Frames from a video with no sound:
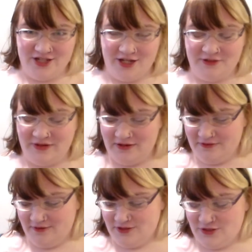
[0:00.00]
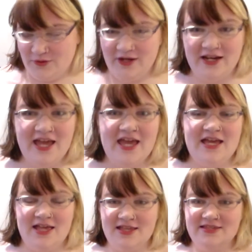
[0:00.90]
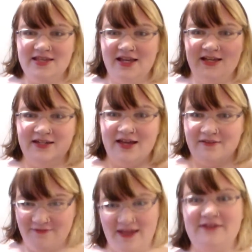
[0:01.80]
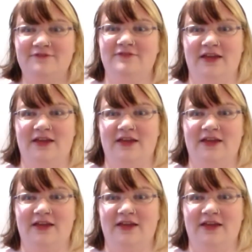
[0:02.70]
January was short, is an event